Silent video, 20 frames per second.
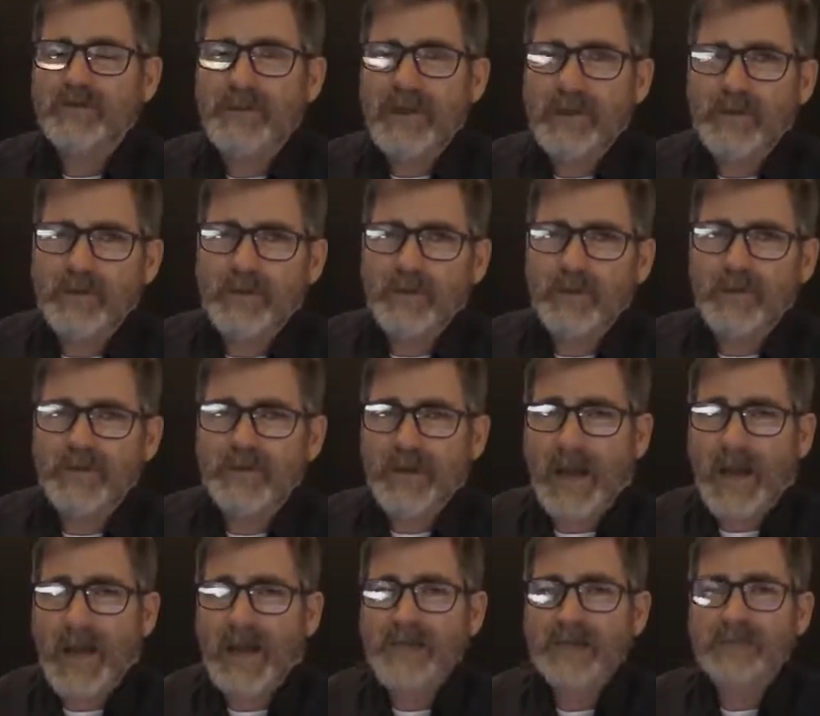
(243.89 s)
maybe was
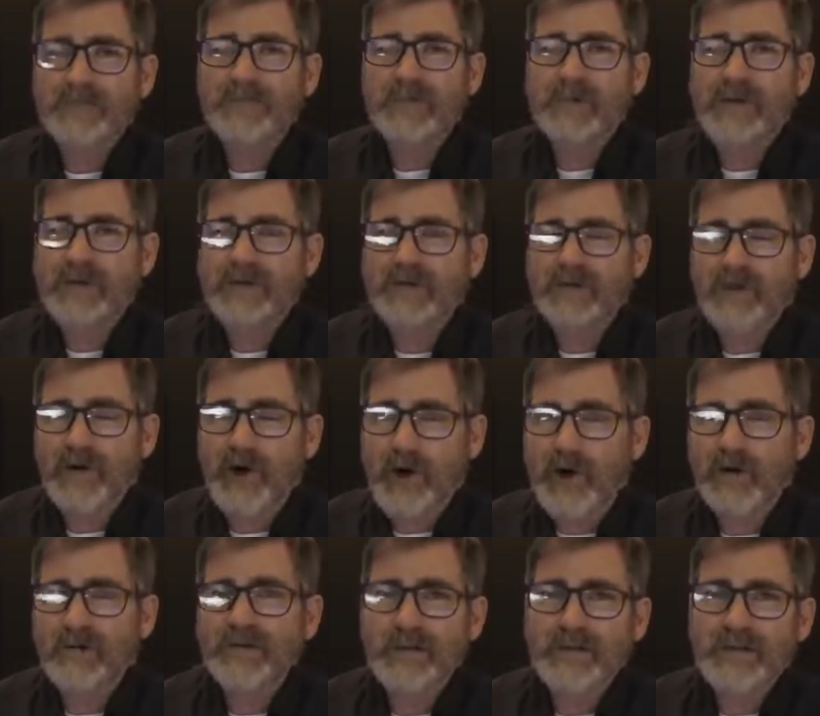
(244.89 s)
actively
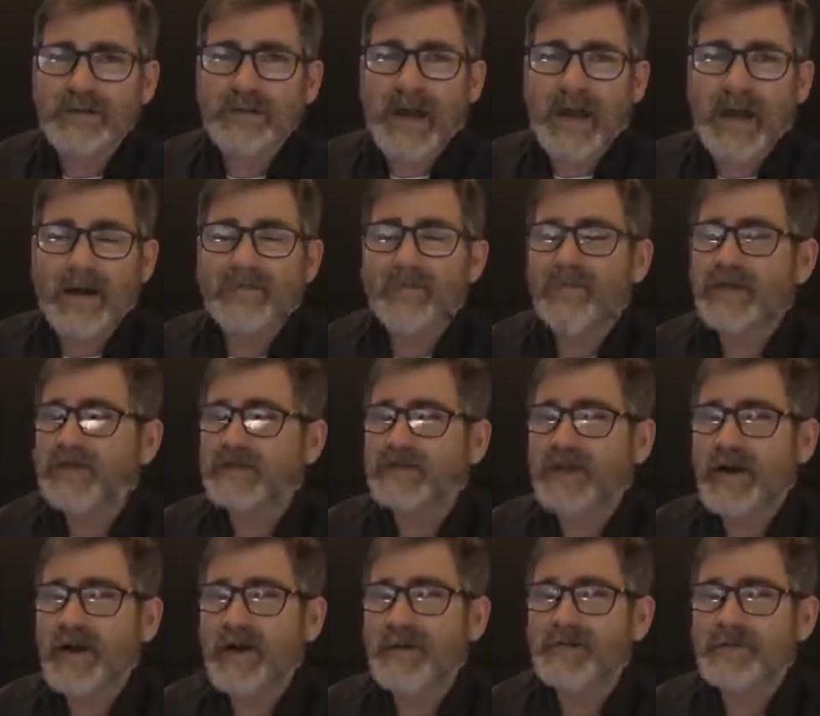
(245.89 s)
involved in that for the
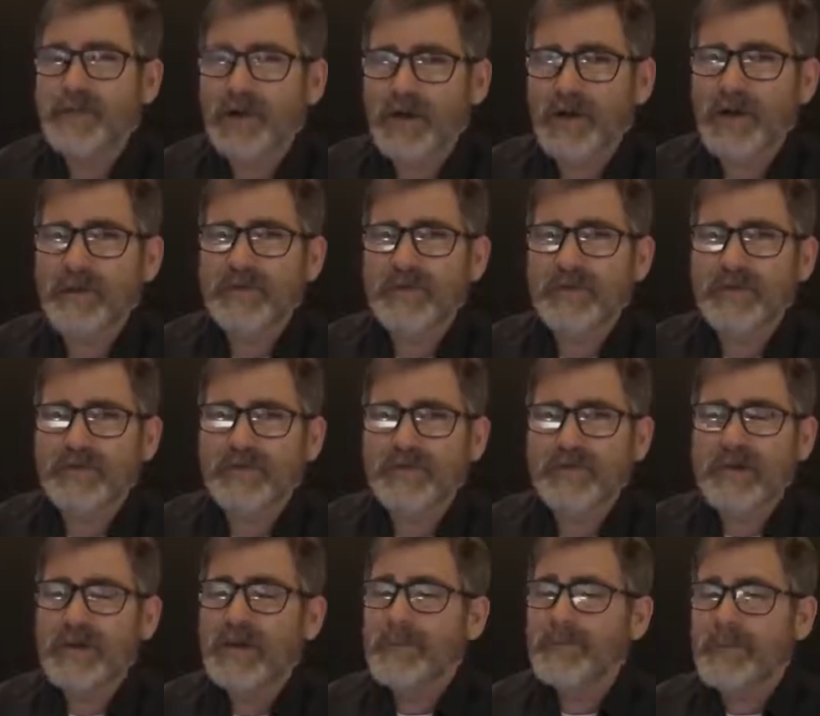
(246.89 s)
very purpose